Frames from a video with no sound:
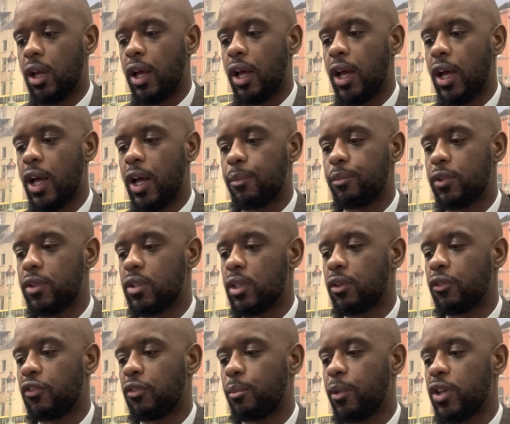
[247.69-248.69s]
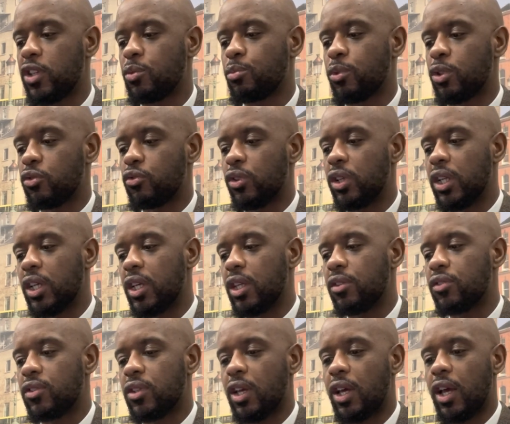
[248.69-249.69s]
This information was
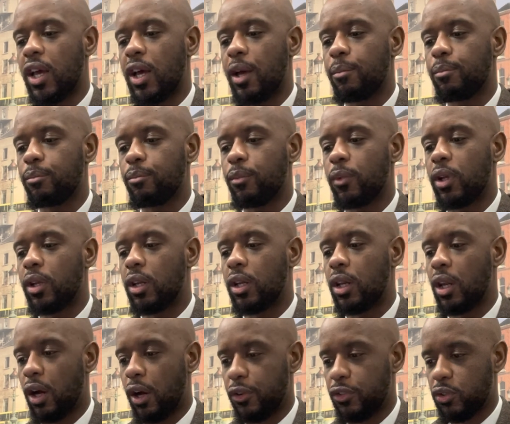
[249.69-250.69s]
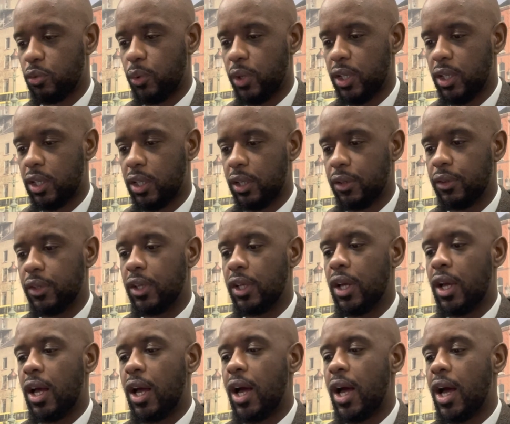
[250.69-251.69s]
released last week,
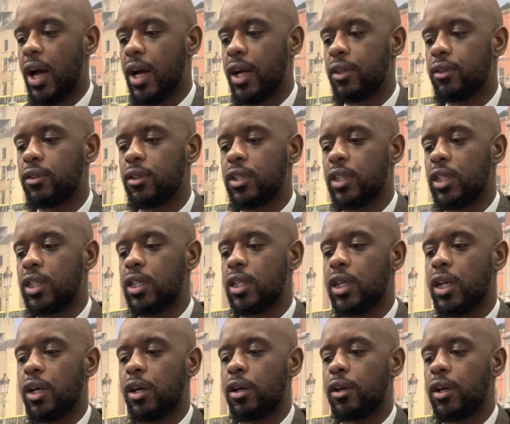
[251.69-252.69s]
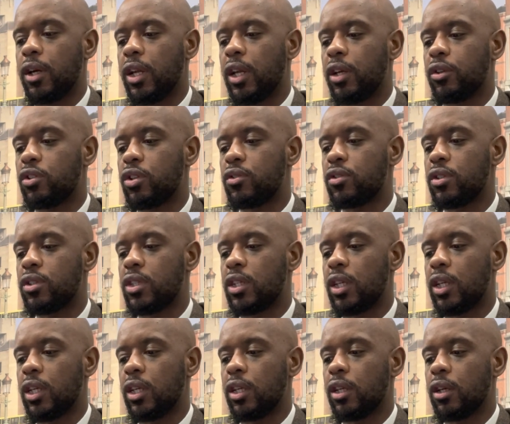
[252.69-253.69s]
and the
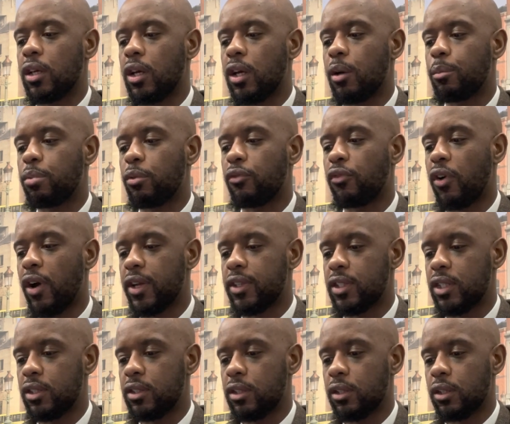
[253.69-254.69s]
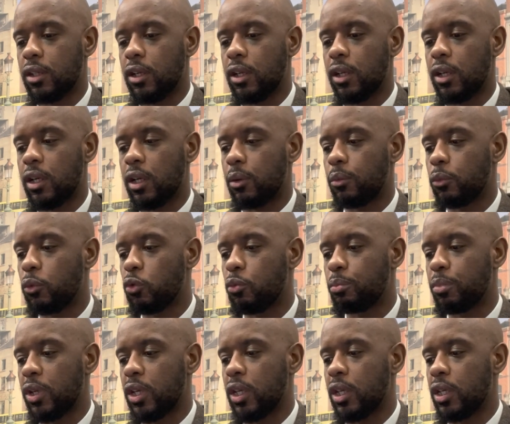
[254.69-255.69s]
electricity provided will
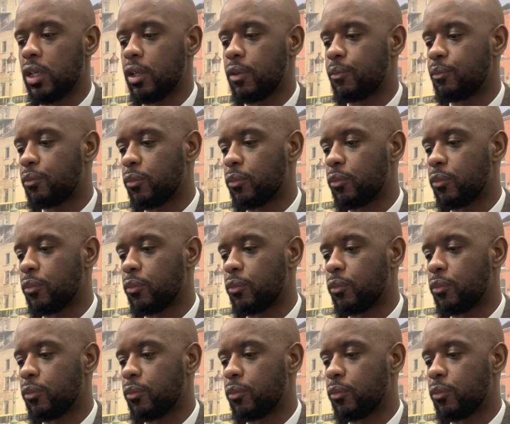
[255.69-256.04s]
be